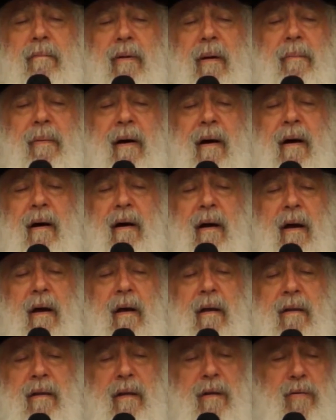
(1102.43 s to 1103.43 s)

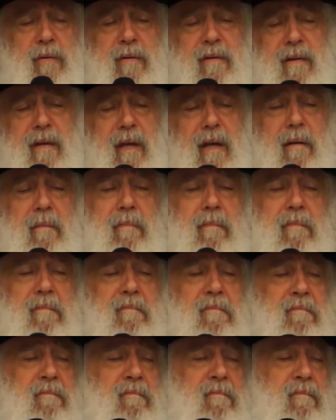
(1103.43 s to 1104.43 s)
Papa, did you see
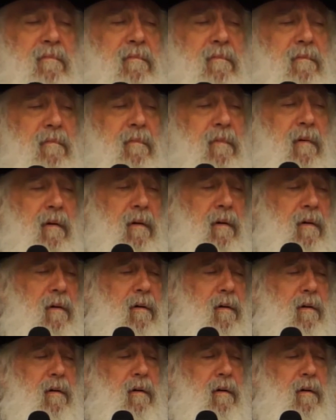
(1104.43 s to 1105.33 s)
him? Huh?